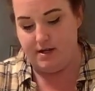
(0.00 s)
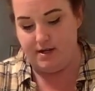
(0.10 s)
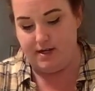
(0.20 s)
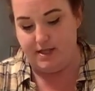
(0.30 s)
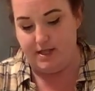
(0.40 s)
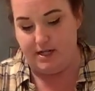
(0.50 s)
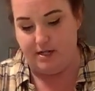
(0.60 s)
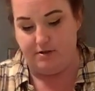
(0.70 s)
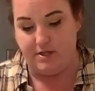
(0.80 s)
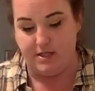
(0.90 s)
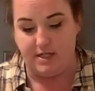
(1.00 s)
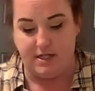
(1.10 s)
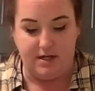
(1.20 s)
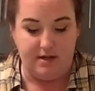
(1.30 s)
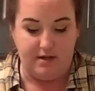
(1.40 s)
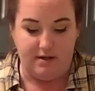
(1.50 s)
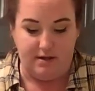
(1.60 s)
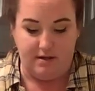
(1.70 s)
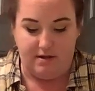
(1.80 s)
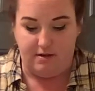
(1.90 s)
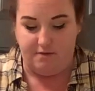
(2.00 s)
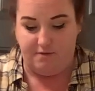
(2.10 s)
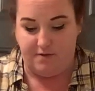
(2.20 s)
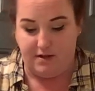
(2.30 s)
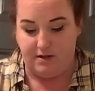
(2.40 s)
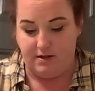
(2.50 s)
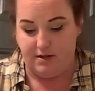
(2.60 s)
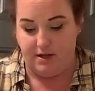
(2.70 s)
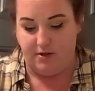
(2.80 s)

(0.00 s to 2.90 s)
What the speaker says: and then you just fill